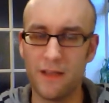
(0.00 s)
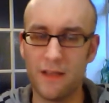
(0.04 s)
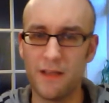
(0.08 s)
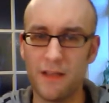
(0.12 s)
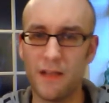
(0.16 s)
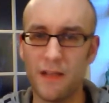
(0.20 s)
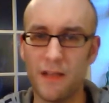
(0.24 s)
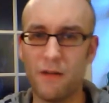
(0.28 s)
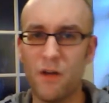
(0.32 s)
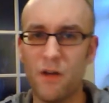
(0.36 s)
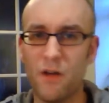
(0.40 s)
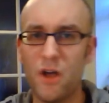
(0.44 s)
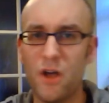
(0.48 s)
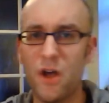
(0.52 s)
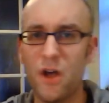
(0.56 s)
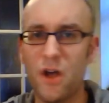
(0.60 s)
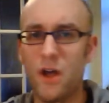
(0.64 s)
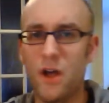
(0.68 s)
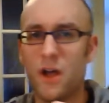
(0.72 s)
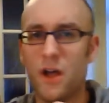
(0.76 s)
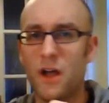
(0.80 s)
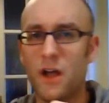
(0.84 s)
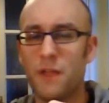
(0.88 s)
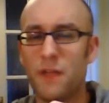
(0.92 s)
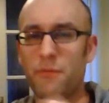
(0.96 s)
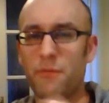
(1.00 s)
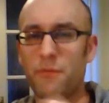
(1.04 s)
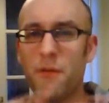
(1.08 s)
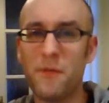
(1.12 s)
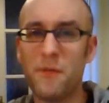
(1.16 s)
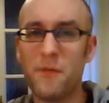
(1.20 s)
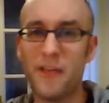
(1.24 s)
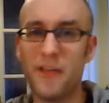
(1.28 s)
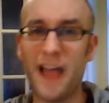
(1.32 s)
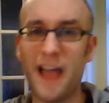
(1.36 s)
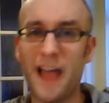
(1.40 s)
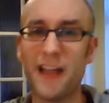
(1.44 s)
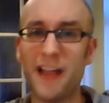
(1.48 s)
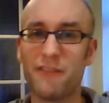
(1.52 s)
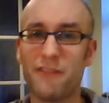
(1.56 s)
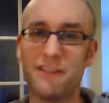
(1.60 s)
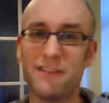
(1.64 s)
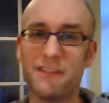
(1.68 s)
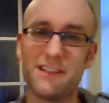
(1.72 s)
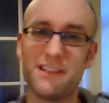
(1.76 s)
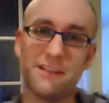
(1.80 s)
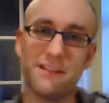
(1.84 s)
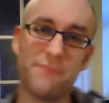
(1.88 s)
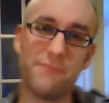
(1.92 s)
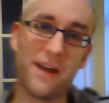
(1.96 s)
Now, the problem with anger
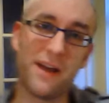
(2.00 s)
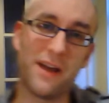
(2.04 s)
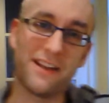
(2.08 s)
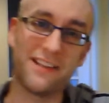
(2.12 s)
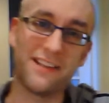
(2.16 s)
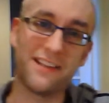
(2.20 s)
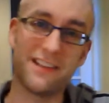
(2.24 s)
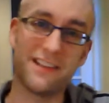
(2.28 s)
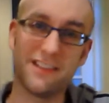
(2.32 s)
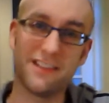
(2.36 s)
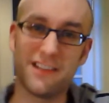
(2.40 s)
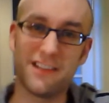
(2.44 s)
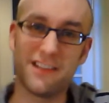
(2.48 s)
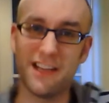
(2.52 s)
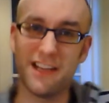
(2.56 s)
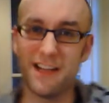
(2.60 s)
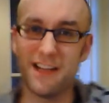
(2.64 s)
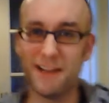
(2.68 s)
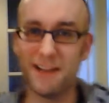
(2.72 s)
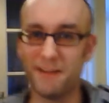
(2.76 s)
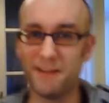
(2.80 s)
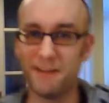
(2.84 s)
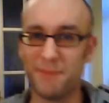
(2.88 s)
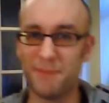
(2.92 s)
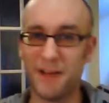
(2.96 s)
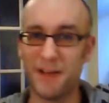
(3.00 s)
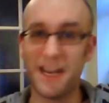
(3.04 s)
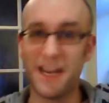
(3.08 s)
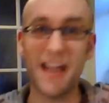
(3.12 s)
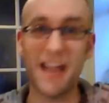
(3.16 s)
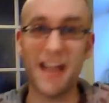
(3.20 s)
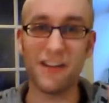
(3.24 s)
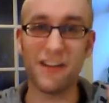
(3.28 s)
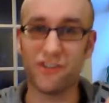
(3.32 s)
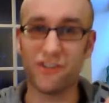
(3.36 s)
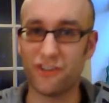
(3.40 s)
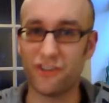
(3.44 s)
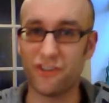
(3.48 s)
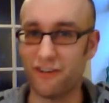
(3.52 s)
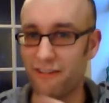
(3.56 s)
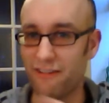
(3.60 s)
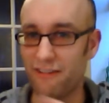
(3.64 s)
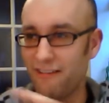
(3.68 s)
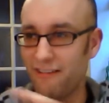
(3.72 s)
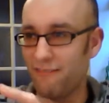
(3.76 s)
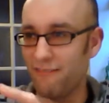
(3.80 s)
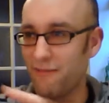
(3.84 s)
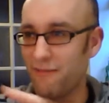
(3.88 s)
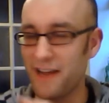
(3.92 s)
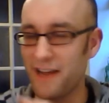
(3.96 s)
is that by necessity, by nature,
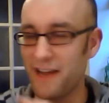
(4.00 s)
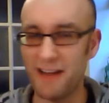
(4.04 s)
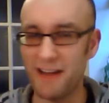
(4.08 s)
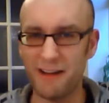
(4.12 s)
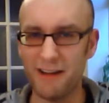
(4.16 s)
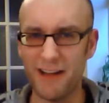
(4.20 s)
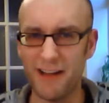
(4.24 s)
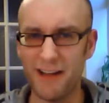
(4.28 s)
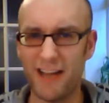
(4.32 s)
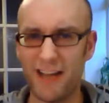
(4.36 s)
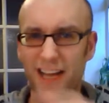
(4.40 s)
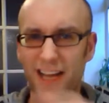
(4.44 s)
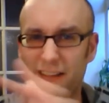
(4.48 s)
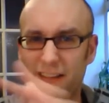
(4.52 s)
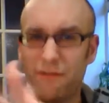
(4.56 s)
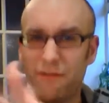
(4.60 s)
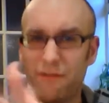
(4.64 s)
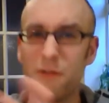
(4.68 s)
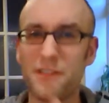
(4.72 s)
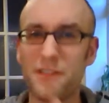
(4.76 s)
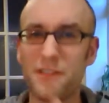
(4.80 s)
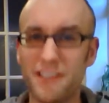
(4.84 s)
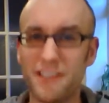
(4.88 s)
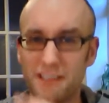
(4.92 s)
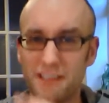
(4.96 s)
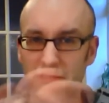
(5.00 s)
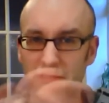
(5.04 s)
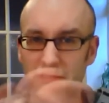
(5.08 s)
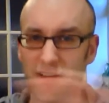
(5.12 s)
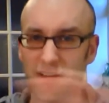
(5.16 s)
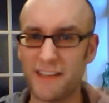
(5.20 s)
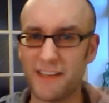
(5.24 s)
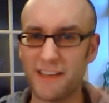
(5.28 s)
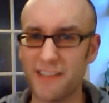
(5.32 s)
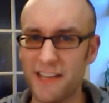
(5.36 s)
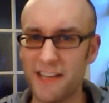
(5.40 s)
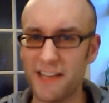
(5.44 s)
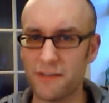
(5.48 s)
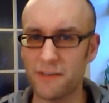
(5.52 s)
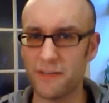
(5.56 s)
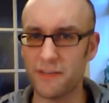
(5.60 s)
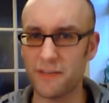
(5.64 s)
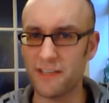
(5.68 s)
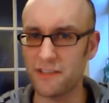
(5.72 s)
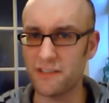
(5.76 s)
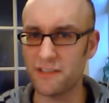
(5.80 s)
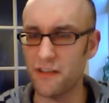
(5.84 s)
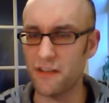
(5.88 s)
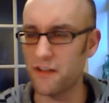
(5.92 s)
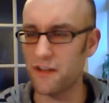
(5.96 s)
it focuses and fixates on
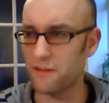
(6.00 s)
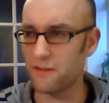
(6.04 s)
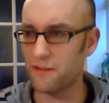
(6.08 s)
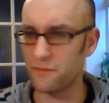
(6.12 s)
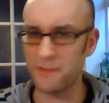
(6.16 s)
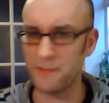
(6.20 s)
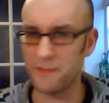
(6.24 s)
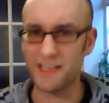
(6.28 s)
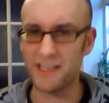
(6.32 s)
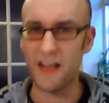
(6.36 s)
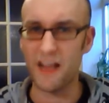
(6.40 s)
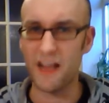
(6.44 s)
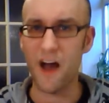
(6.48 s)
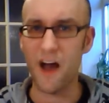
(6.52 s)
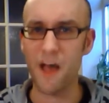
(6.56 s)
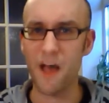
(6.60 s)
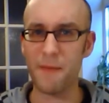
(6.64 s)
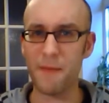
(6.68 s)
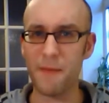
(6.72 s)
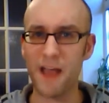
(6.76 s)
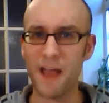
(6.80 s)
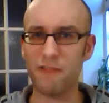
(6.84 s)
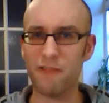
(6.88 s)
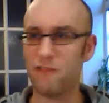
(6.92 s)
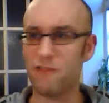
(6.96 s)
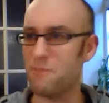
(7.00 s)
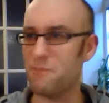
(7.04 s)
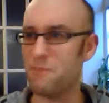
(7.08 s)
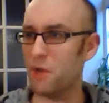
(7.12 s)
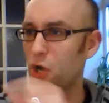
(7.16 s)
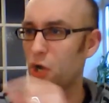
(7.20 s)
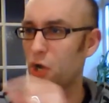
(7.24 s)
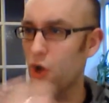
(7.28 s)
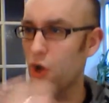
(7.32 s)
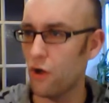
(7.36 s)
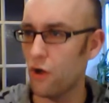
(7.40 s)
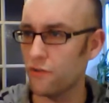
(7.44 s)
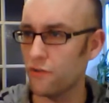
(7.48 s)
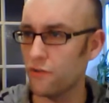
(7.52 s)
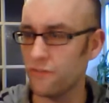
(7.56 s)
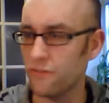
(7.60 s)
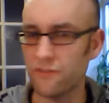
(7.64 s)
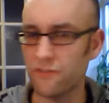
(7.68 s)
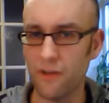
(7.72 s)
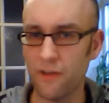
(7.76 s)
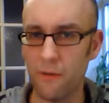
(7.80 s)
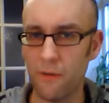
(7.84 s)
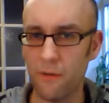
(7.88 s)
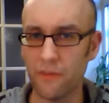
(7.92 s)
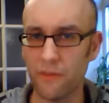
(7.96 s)
externals. We say, "I am angry because of
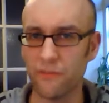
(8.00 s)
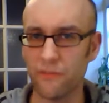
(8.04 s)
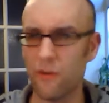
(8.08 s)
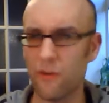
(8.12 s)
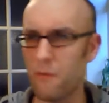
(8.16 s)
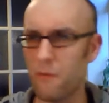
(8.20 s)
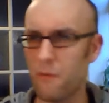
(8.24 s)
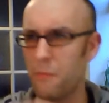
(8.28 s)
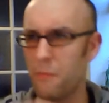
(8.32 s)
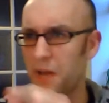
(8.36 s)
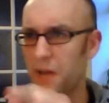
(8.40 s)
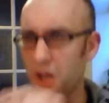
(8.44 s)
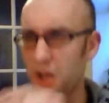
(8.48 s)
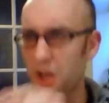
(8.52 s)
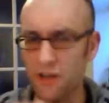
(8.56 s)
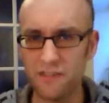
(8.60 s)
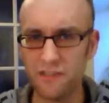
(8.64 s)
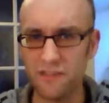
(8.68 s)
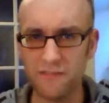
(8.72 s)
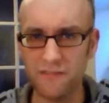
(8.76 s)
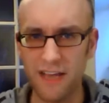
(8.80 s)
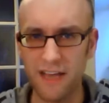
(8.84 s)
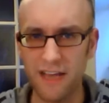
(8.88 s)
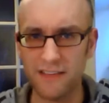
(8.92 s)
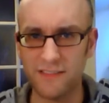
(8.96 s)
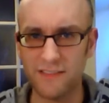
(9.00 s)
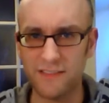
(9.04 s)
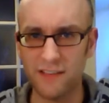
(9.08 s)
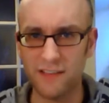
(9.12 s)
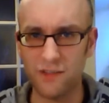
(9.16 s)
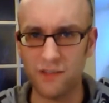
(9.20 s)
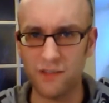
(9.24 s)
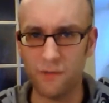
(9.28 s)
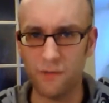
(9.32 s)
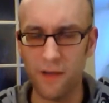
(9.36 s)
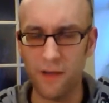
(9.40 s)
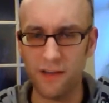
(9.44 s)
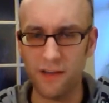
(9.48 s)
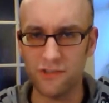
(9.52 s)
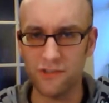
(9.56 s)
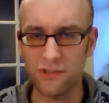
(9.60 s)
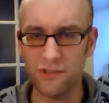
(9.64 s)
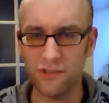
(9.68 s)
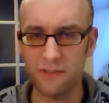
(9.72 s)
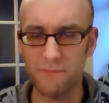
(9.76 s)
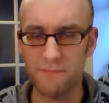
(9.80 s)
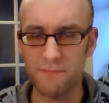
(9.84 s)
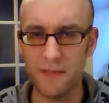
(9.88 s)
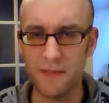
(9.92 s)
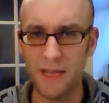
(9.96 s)
so-and-so or because of that
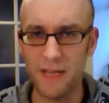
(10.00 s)
situation."